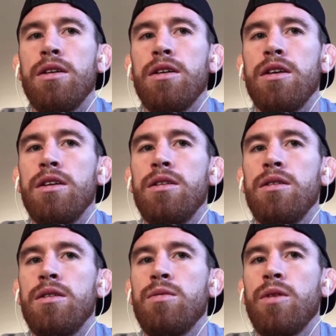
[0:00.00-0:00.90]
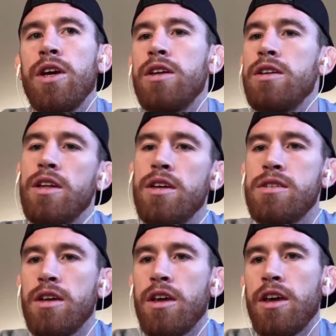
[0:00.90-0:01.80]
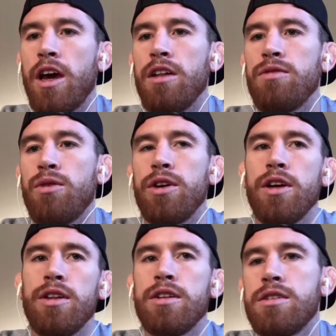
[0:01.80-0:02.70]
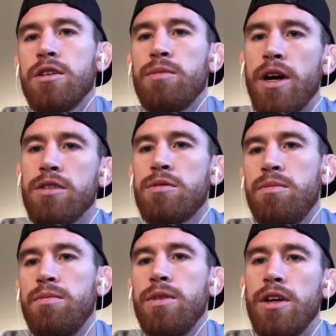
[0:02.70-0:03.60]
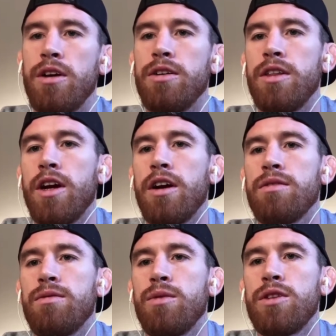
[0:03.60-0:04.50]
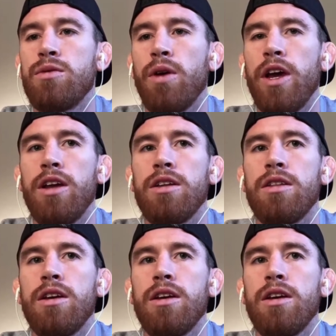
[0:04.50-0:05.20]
he went and did his thing in California and then still bounced here and there with Dwayne.